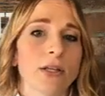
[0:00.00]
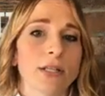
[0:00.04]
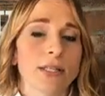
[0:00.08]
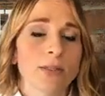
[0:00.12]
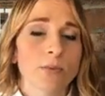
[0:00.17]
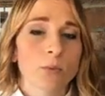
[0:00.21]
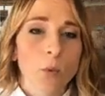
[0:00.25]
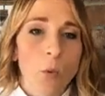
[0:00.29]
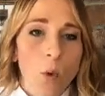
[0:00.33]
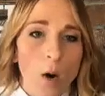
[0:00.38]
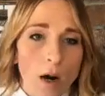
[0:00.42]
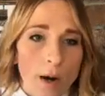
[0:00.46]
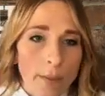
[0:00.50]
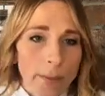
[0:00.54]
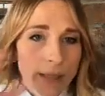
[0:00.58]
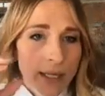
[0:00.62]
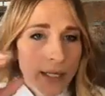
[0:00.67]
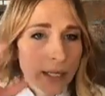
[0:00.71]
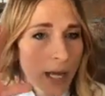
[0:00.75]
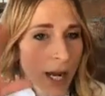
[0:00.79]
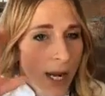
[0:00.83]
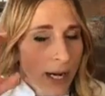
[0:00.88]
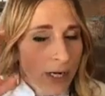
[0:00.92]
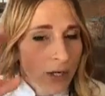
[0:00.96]
it's warm
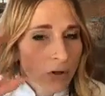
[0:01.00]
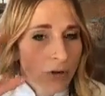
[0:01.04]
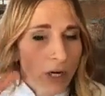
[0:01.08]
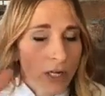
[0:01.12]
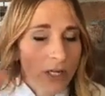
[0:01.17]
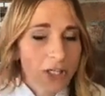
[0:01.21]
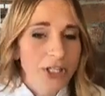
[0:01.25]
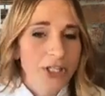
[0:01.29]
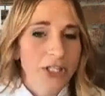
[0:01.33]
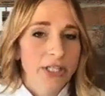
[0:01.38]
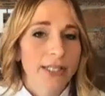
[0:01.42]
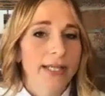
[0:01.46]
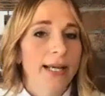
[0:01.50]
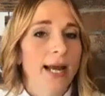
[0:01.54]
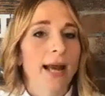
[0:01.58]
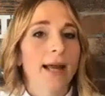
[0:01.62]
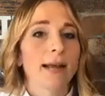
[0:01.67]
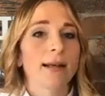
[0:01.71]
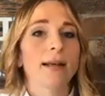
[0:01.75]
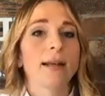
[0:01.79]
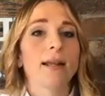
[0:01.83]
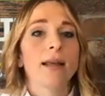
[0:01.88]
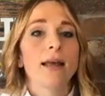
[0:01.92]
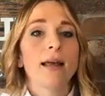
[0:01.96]
and kind of crunchy
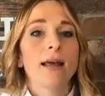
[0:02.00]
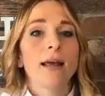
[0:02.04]
again.